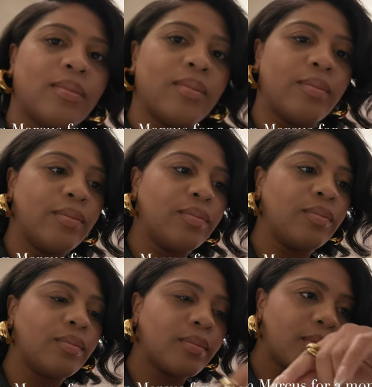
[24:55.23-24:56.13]

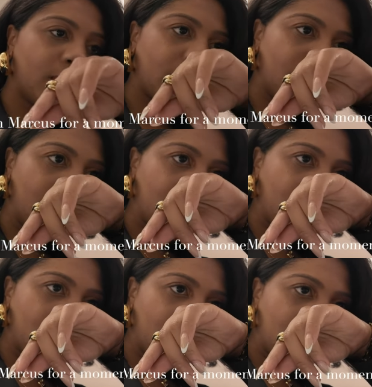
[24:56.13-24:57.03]

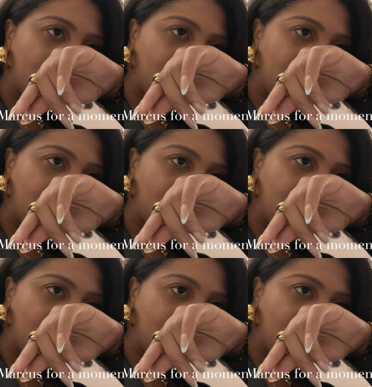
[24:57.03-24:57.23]
Nobody speaks.